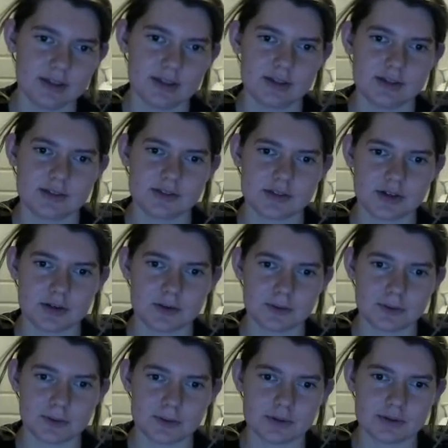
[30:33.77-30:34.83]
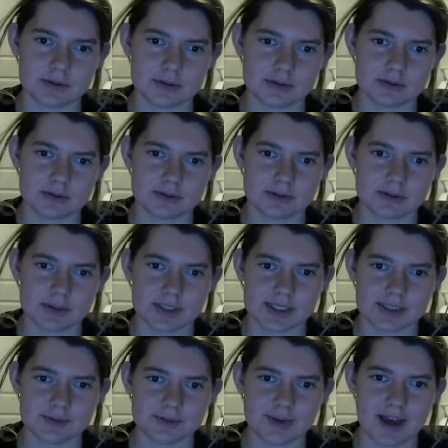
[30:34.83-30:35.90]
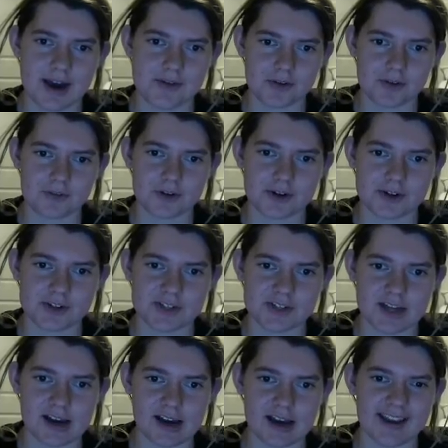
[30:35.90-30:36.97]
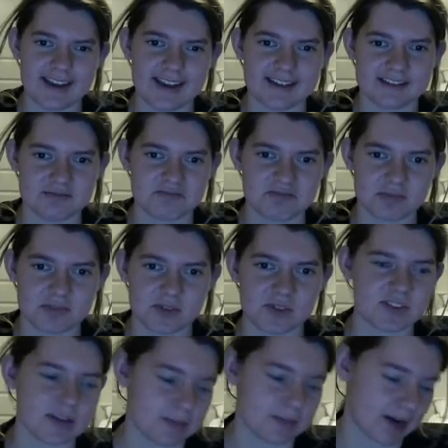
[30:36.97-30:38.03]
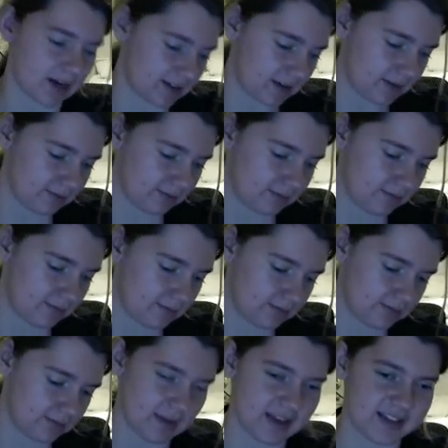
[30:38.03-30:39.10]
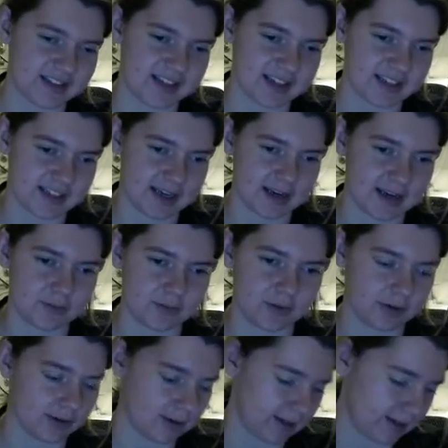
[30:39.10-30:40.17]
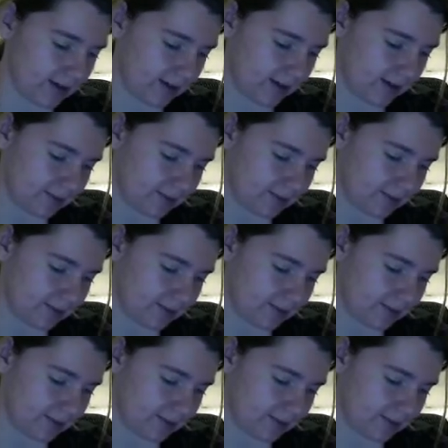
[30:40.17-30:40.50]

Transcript: So we have our first eye semi-done. Might decide to add more on later.